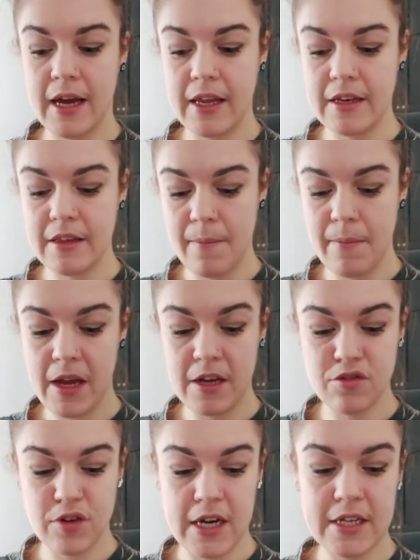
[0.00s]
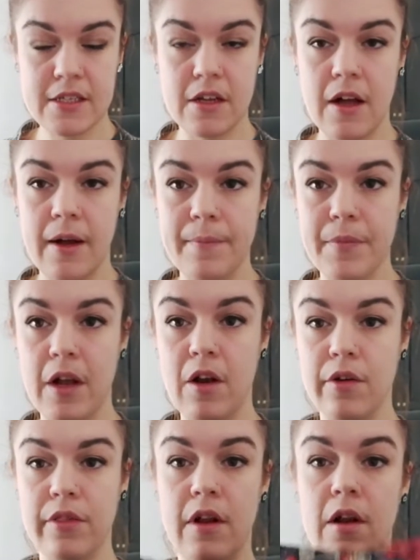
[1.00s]
and the main dress
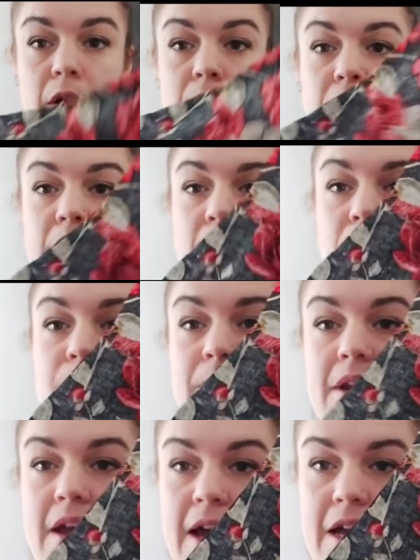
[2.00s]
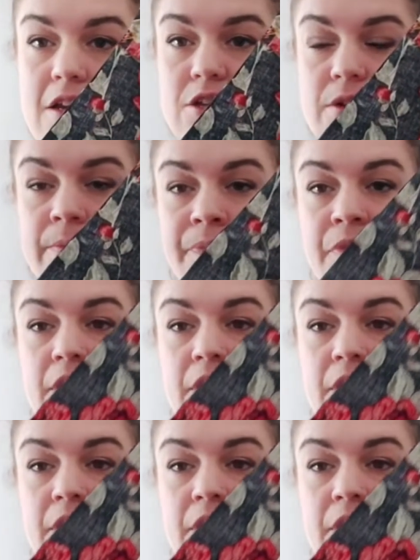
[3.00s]
along the long open edge.